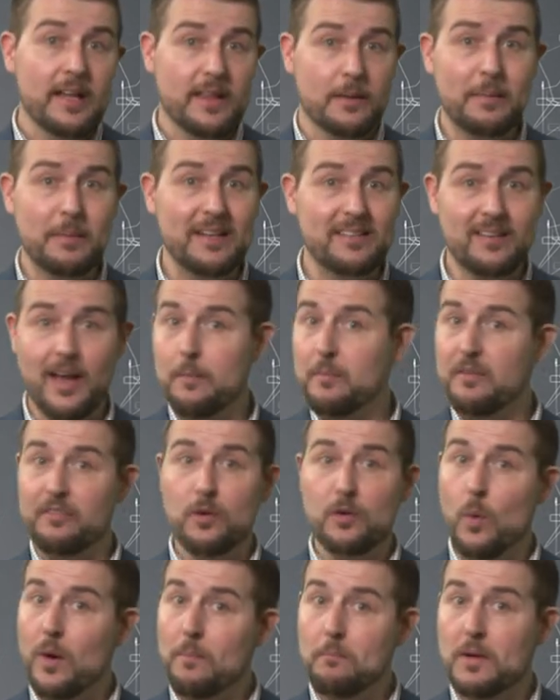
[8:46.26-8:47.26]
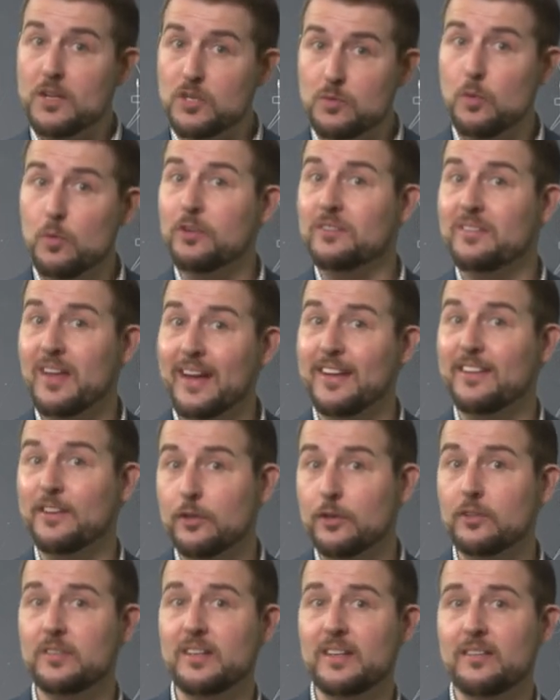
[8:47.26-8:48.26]
In the meantime, if you want much more
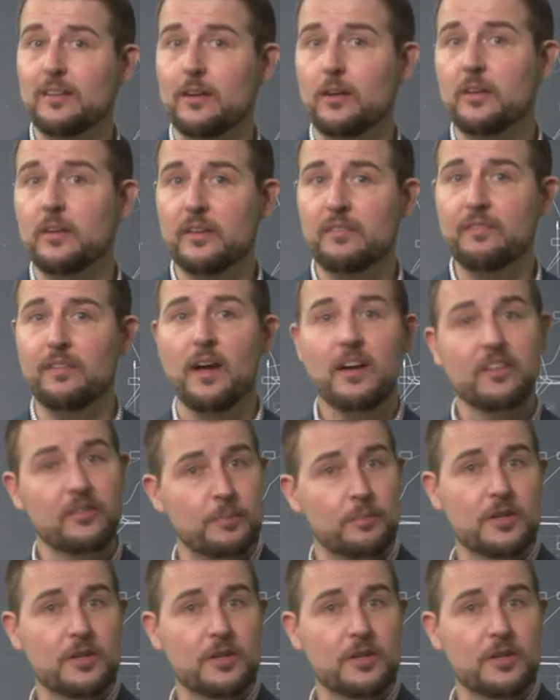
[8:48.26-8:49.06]
technical detail on the floss,